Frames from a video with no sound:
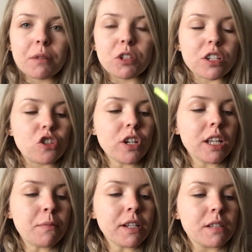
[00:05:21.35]
I'm just
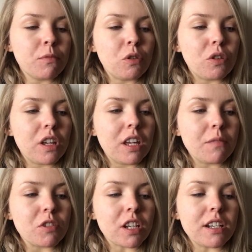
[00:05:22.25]
drinking my smoothie.
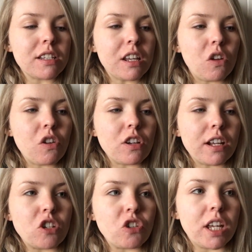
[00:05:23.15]
I'm just gonna sit here and
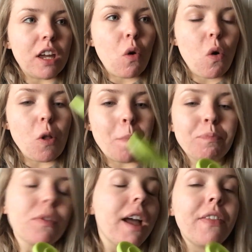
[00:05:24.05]
like drink it all,
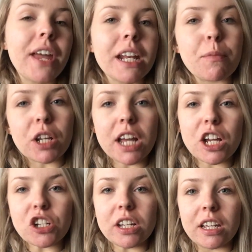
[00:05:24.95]
and then I'm gonna
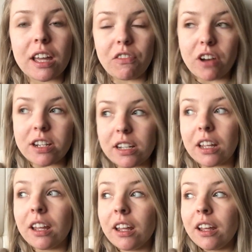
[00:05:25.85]
actually get ready
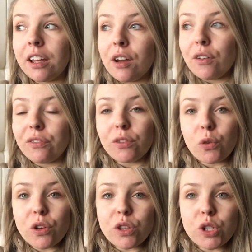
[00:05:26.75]
for the